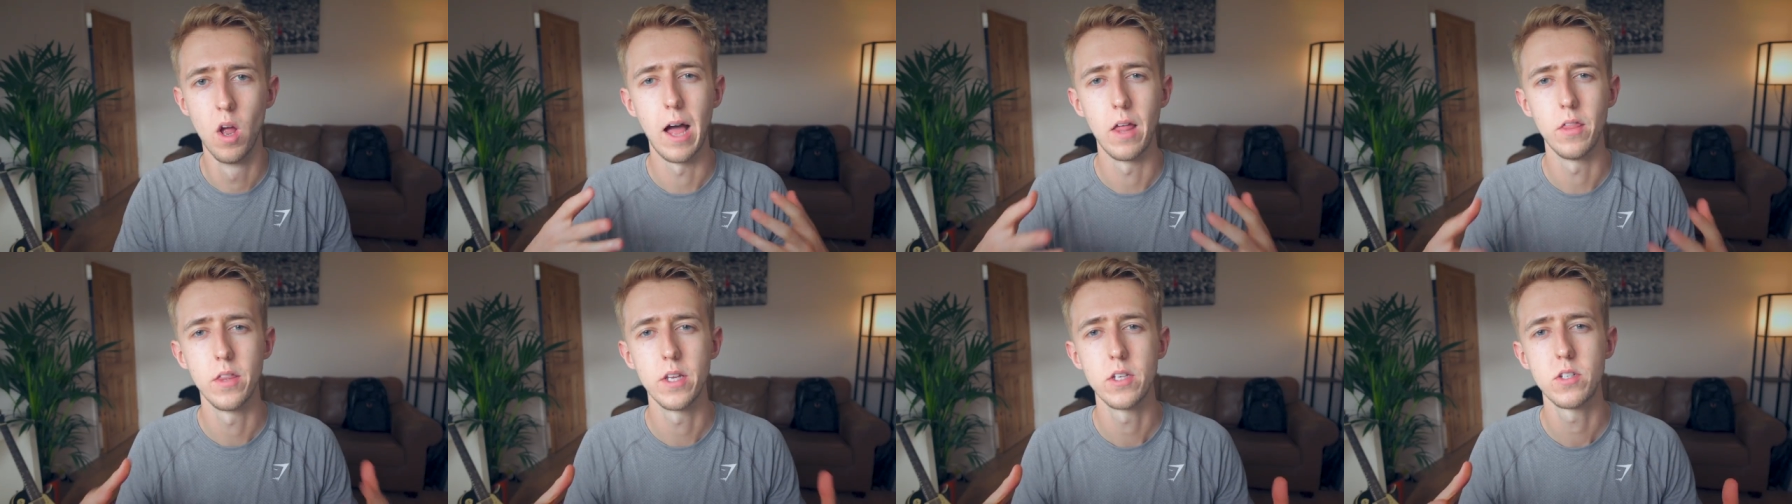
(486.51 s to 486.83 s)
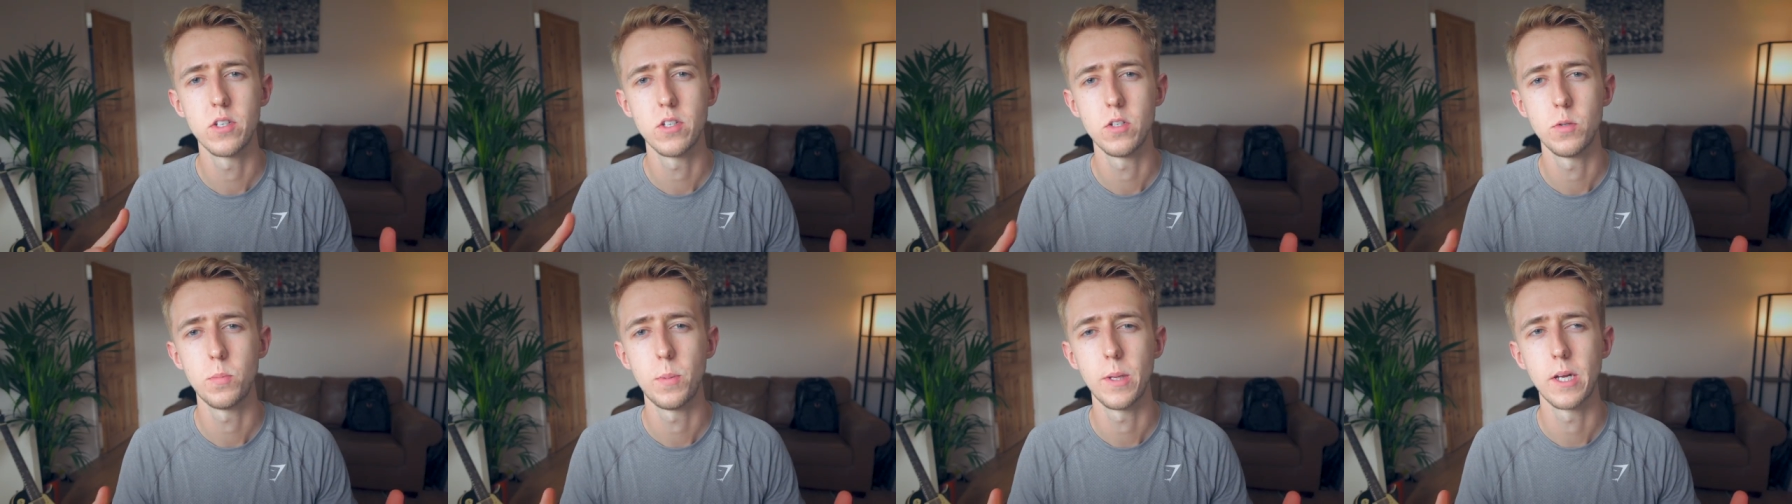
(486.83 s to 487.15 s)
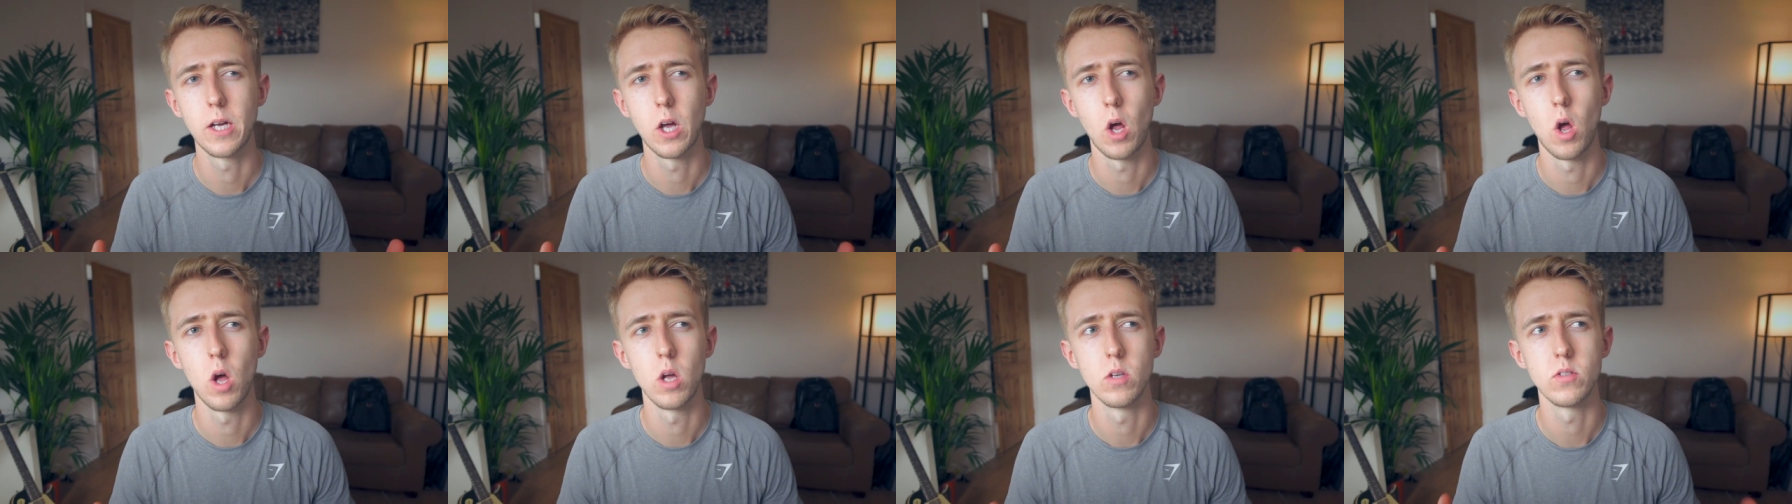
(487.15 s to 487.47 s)
And this is
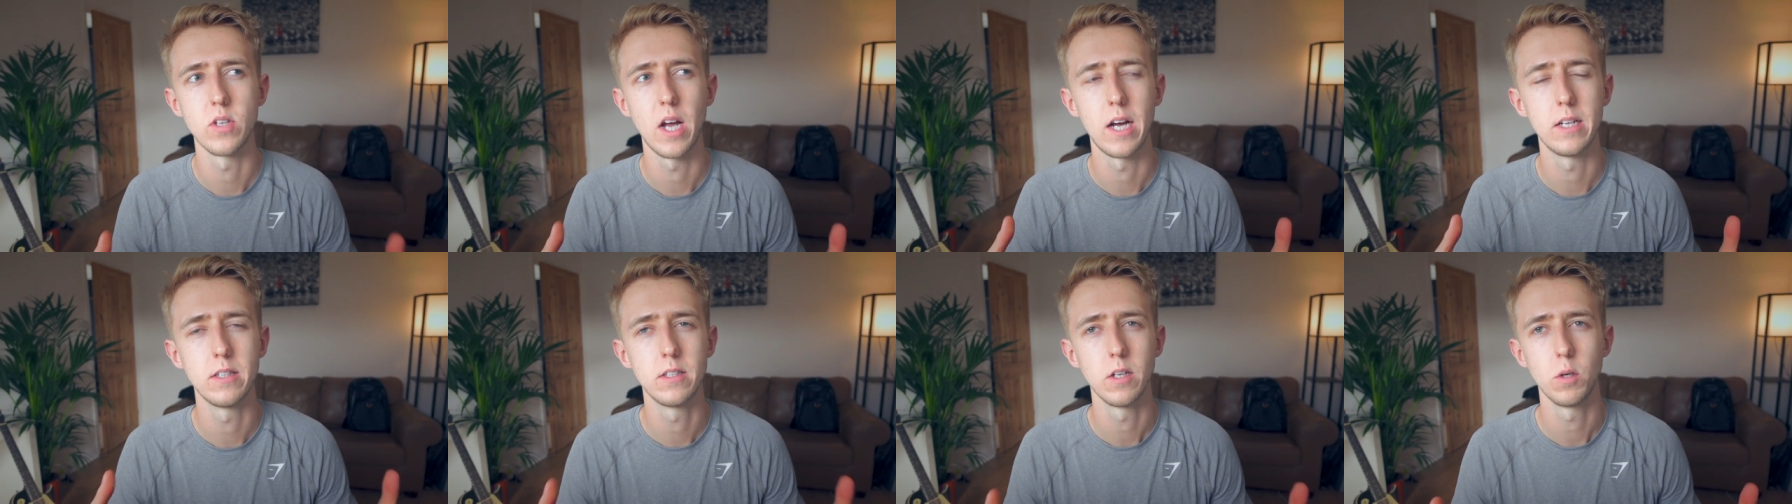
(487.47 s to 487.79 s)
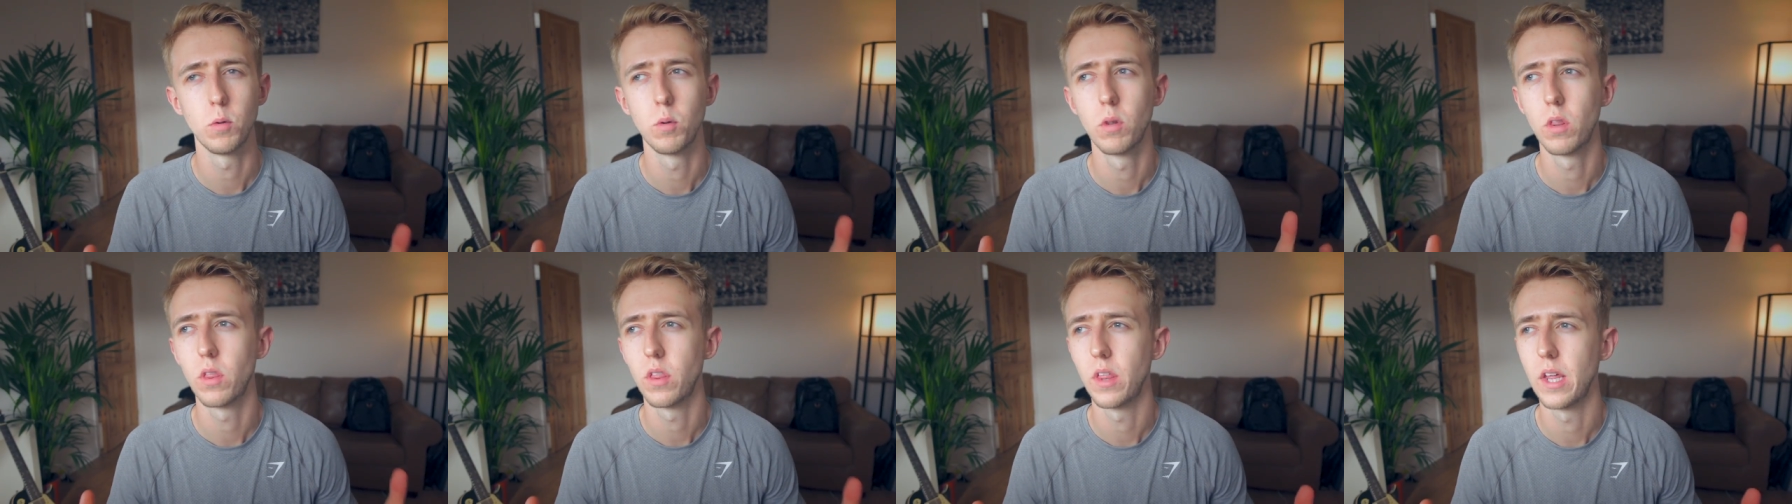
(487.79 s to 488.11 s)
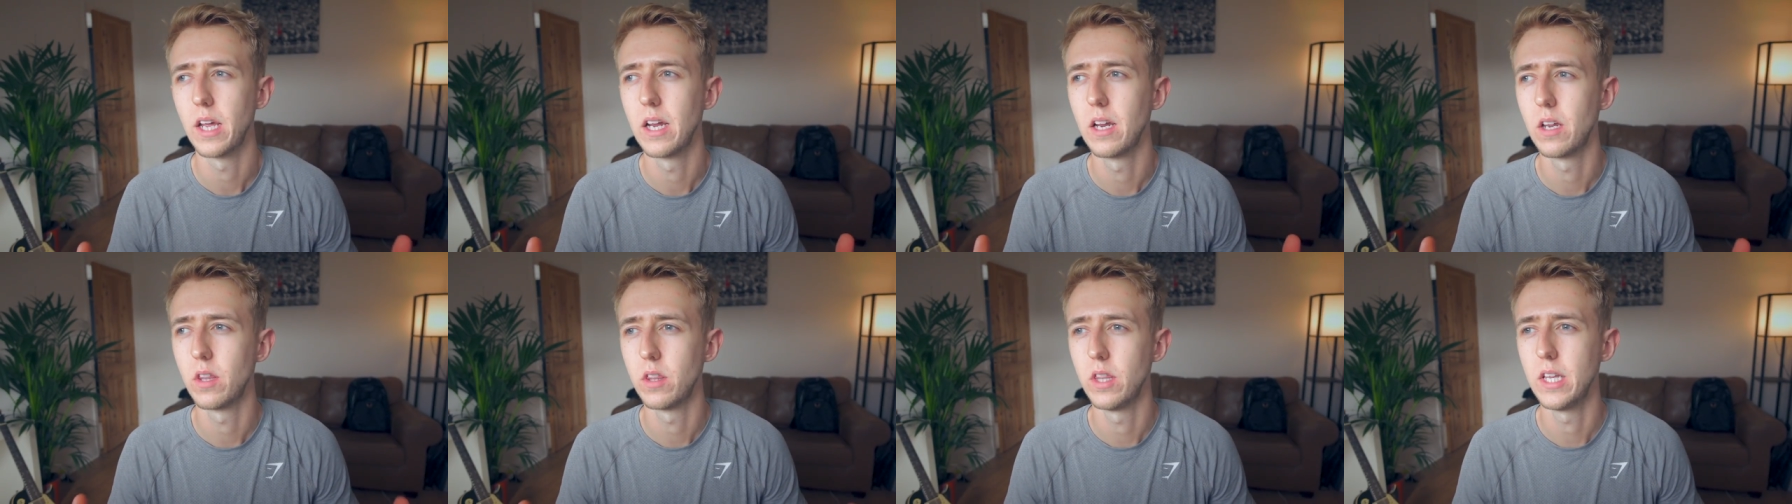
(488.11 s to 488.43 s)
because I don't
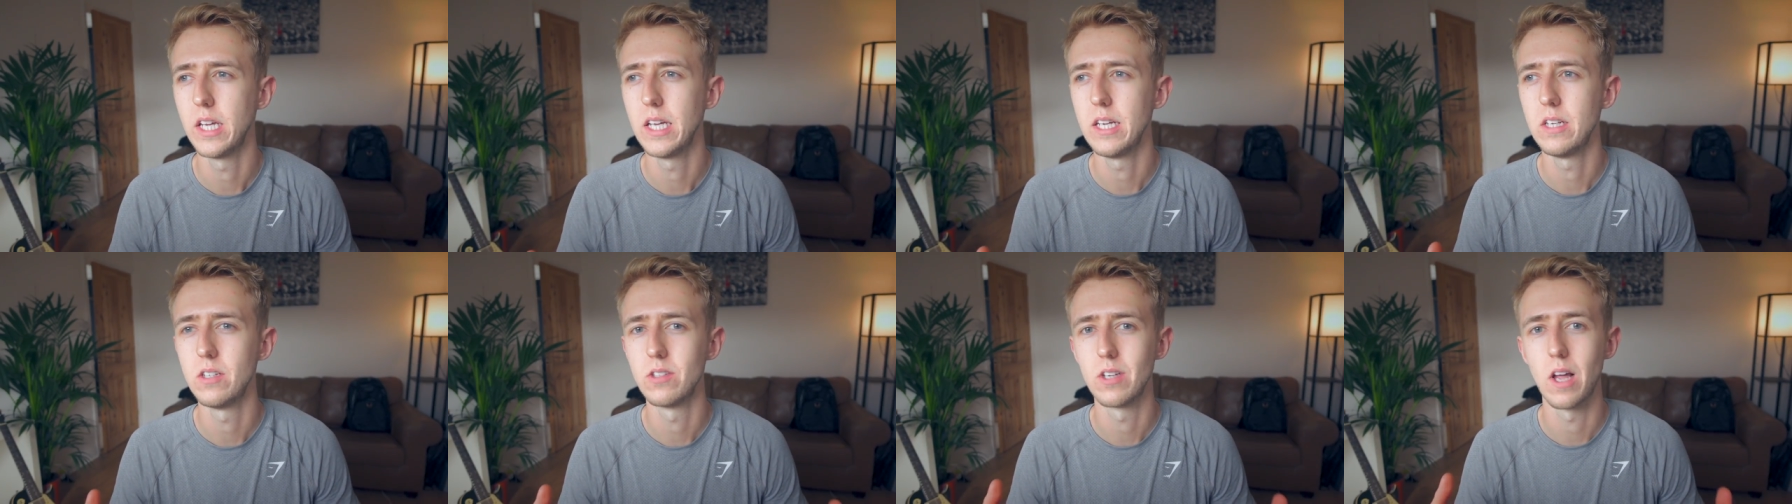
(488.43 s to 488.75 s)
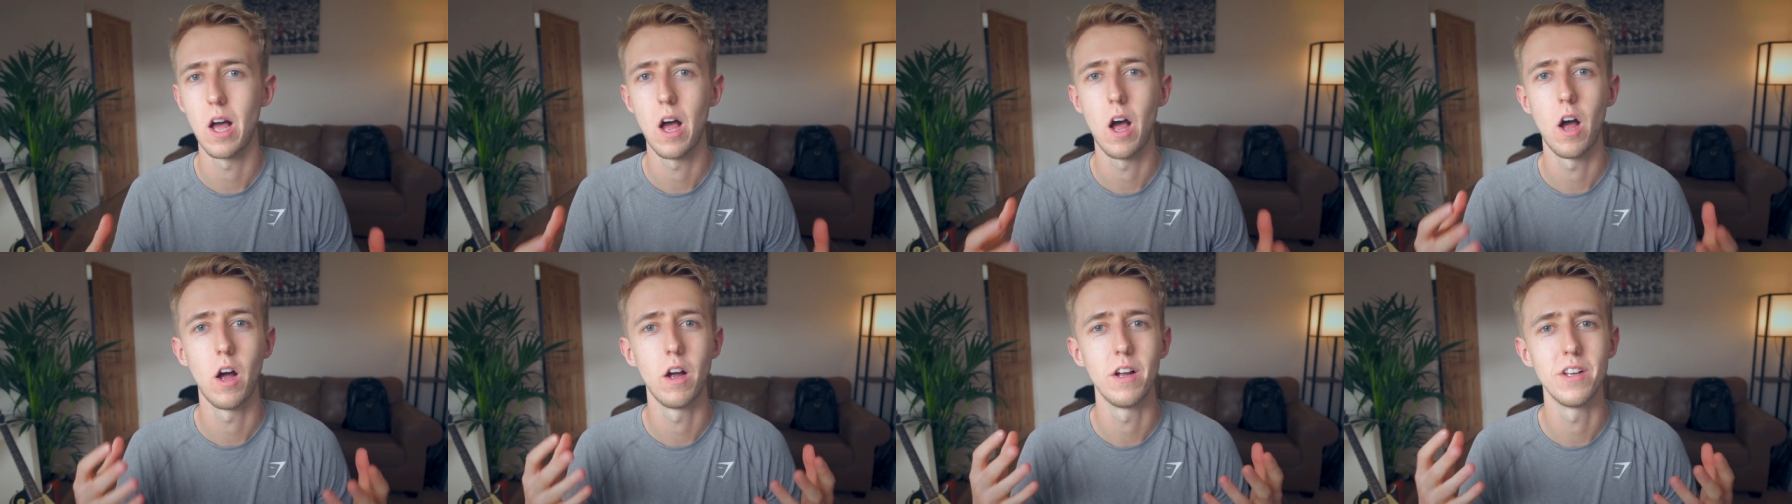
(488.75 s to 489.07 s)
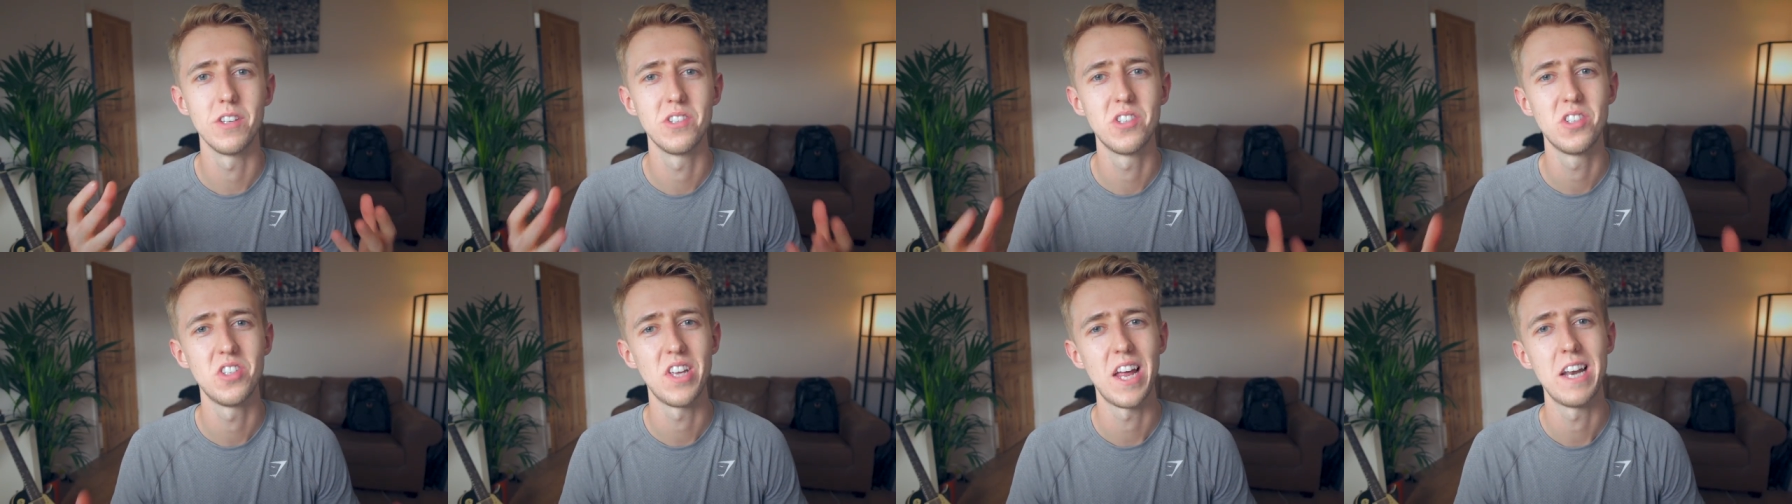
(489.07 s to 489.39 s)
think these are
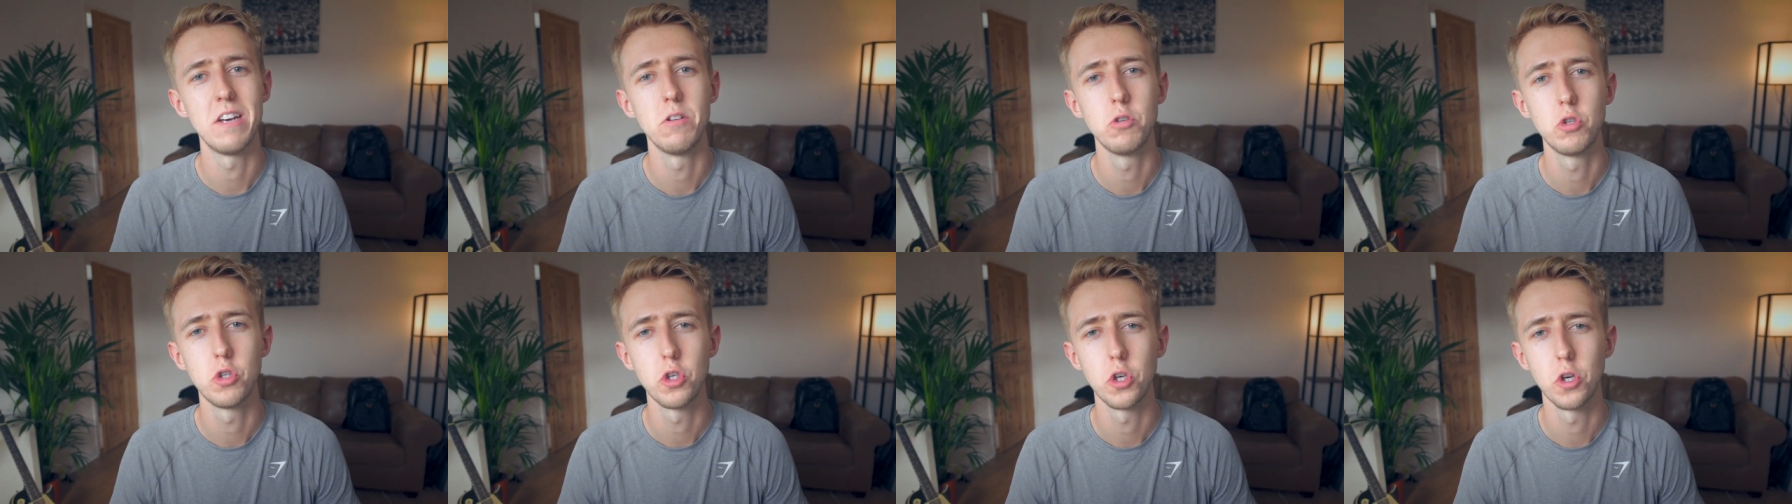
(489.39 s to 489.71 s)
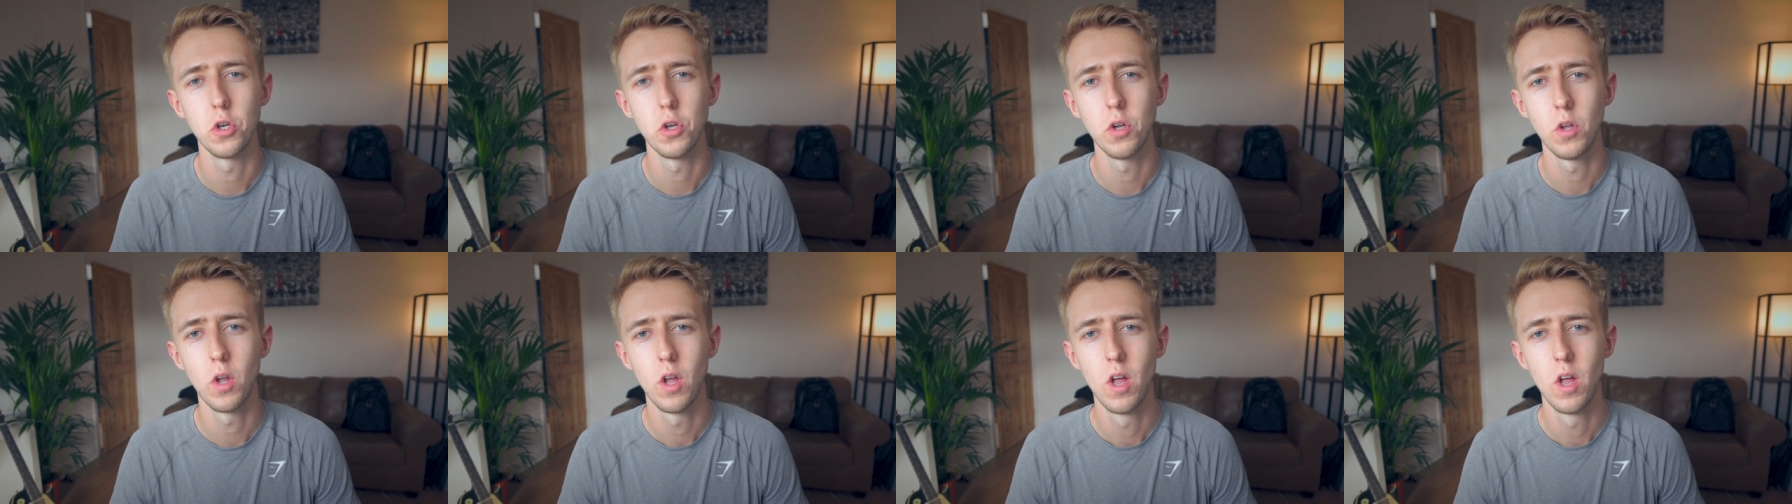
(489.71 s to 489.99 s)
essential,